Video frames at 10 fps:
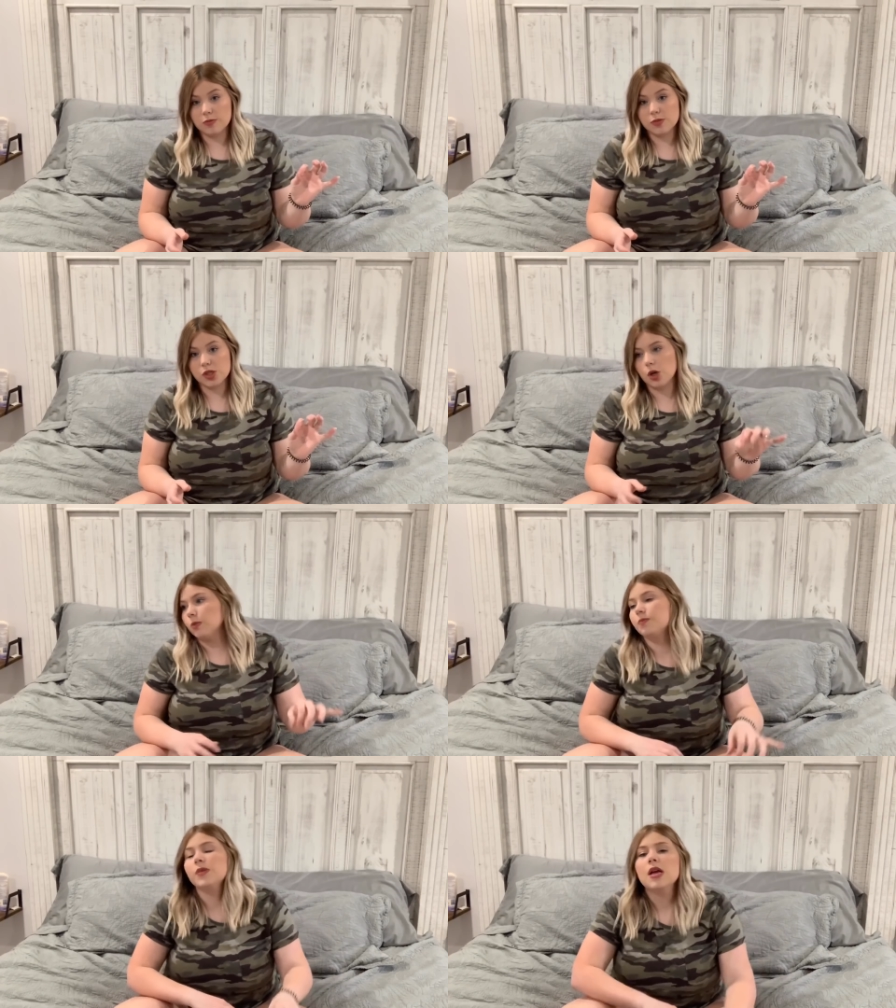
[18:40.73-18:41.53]
So
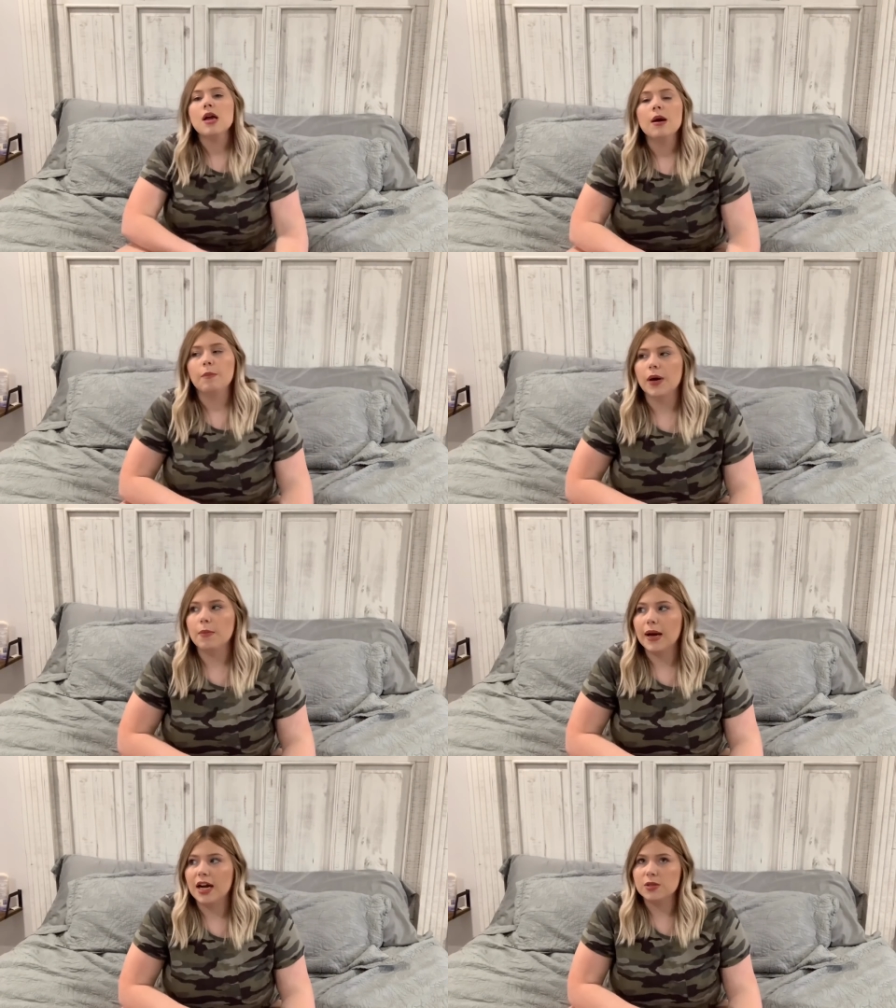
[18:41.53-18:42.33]
but
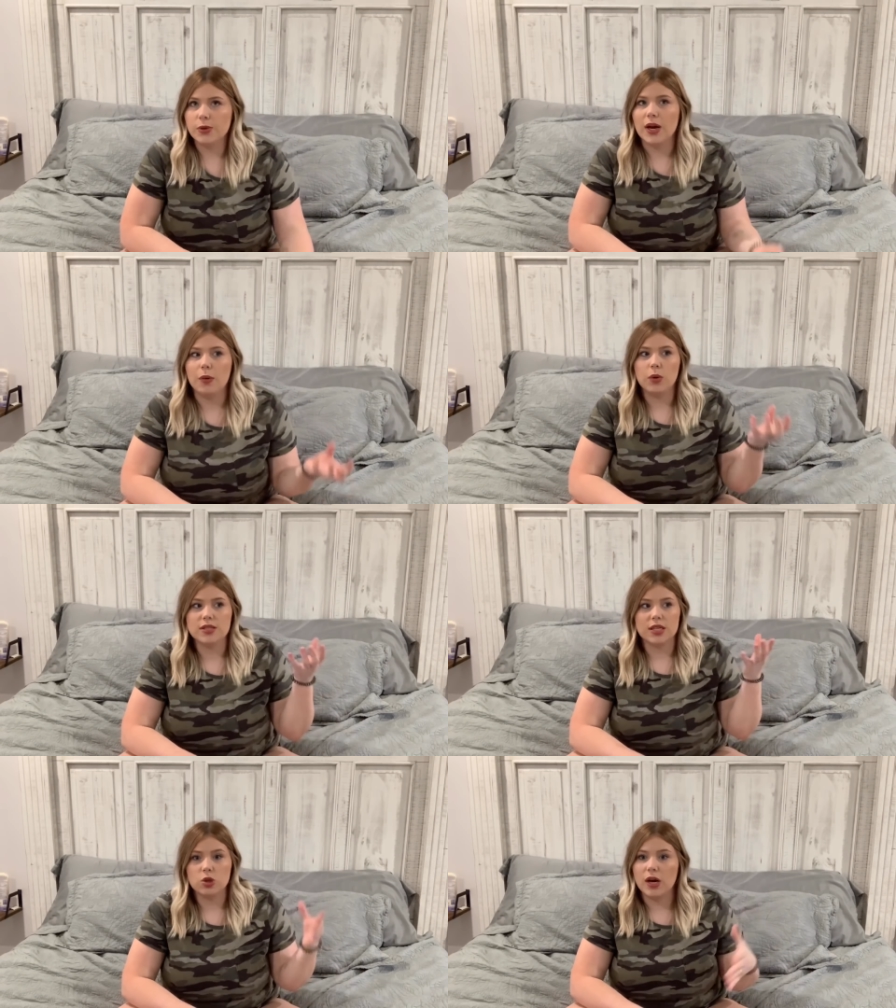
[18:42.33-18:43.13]
my hospital had ones
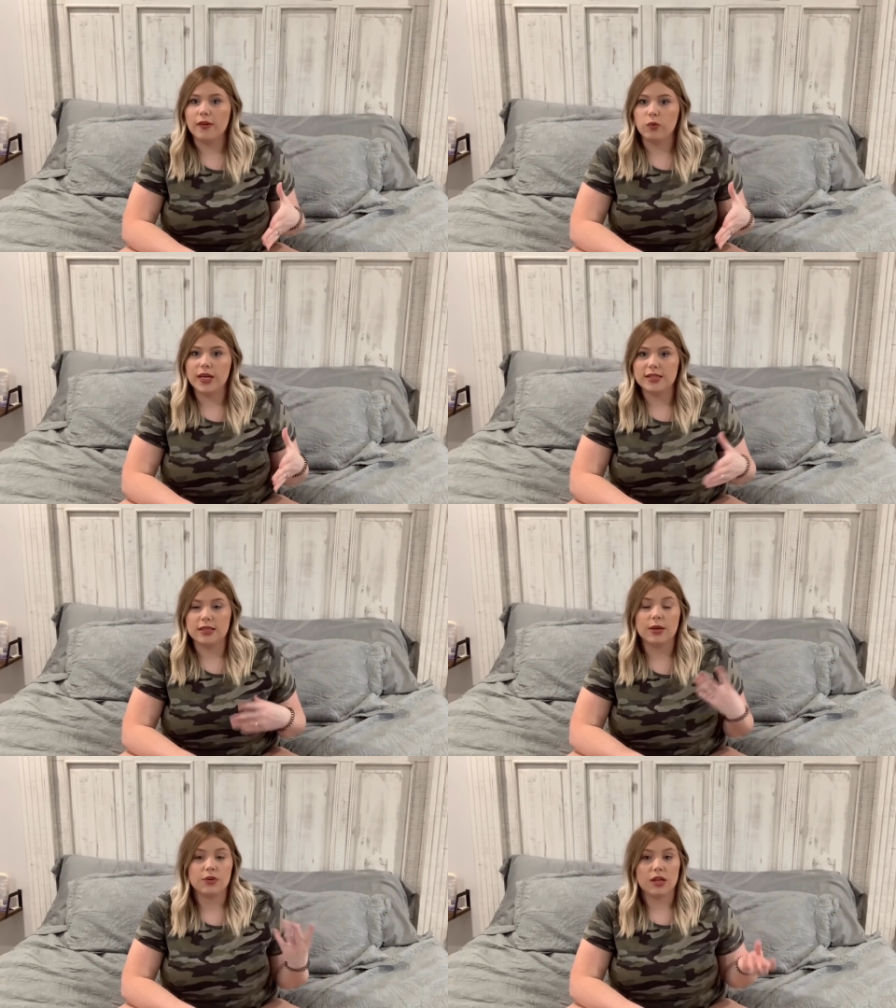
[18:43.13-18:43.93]
that don't have wings and
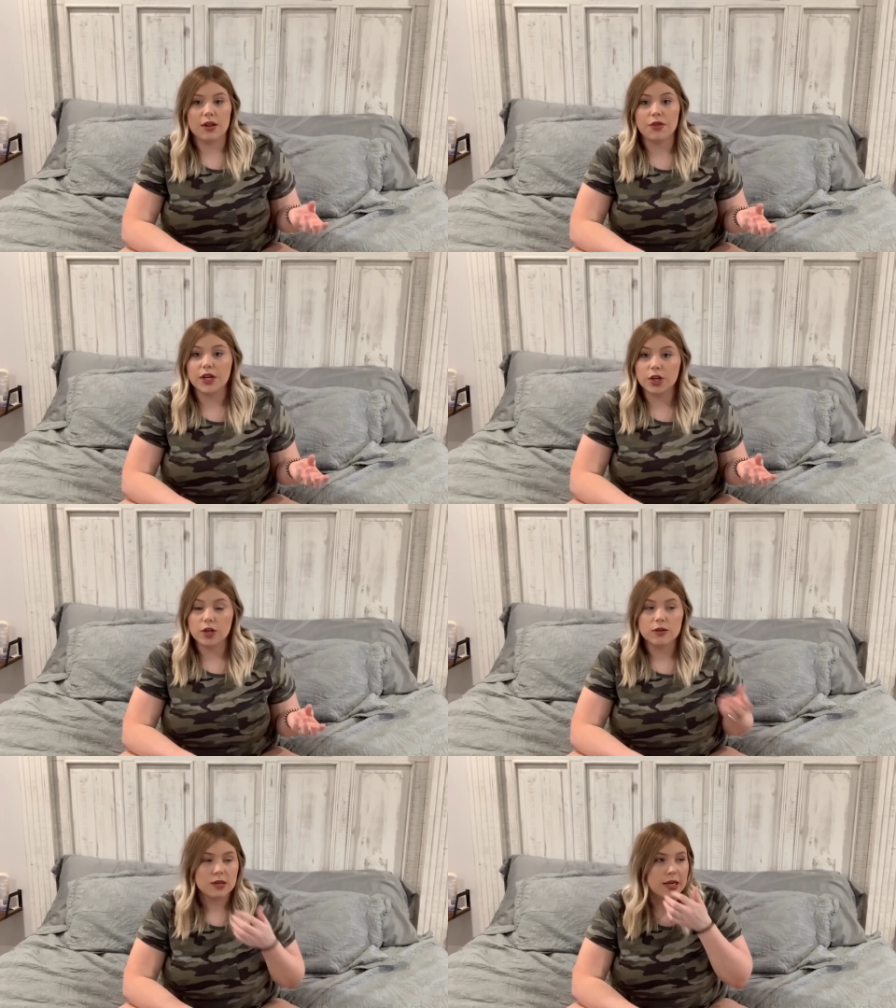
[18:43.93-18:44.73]
they were a lot
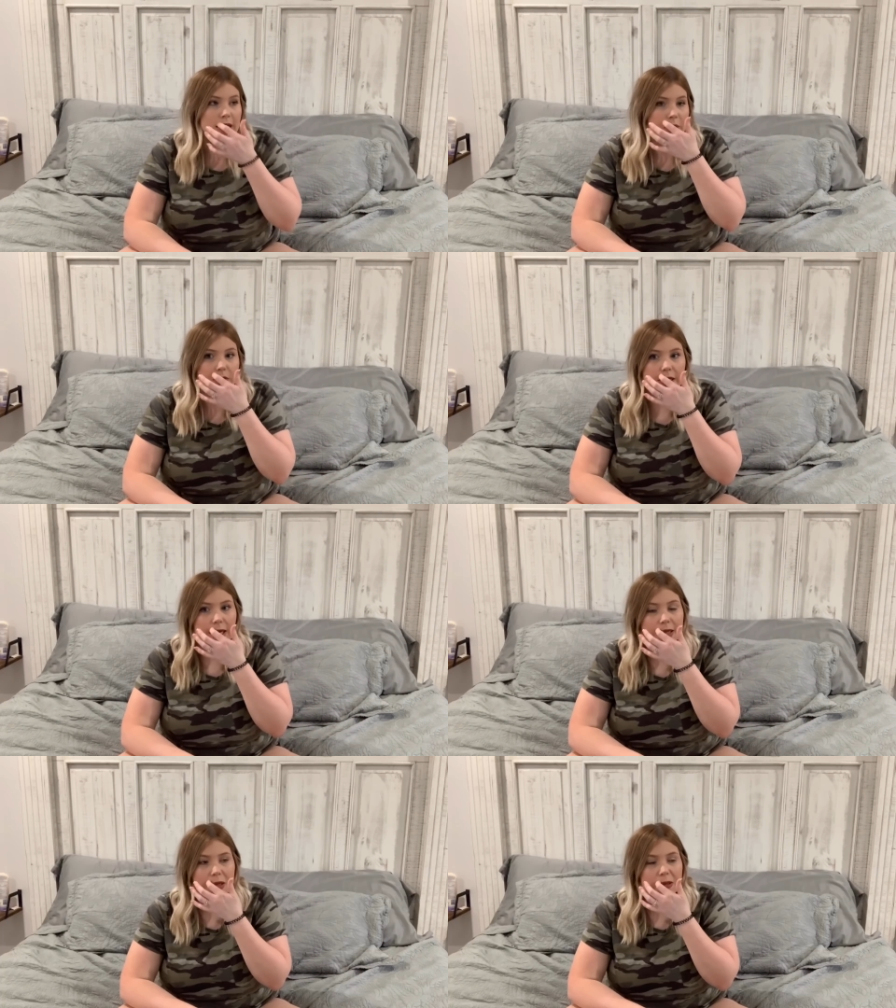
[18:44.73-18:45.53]
thicker and I really
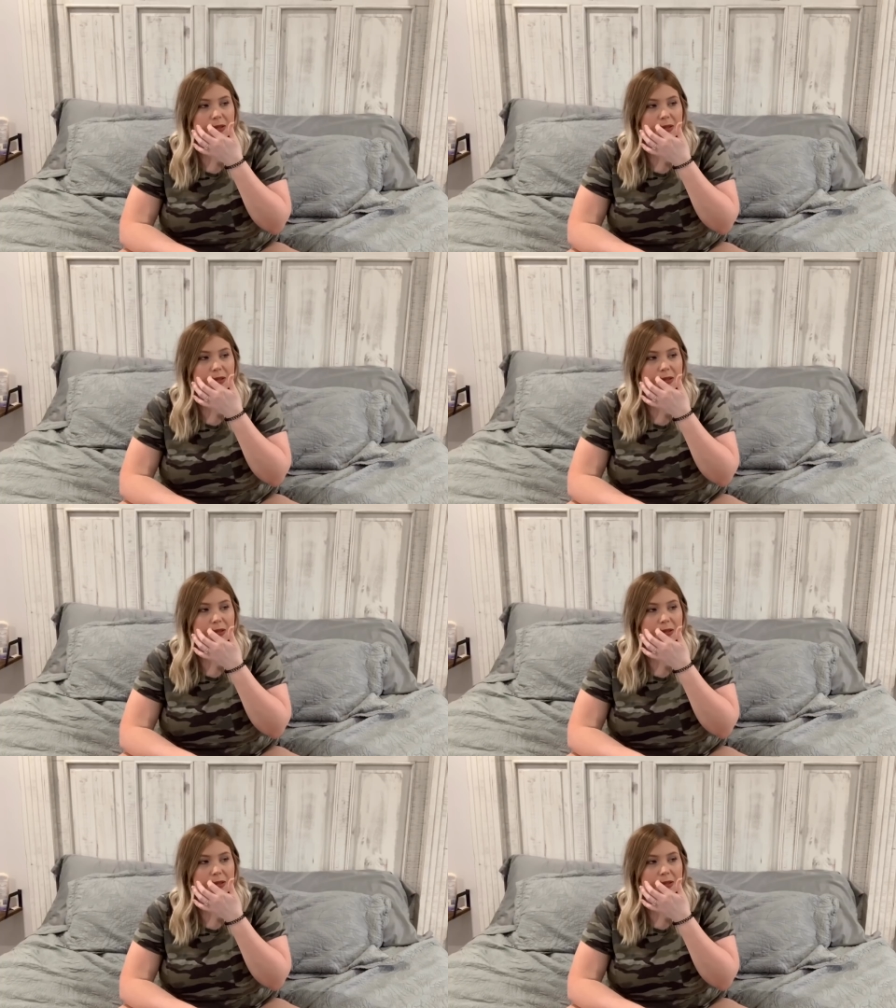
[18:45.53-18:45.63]
like those.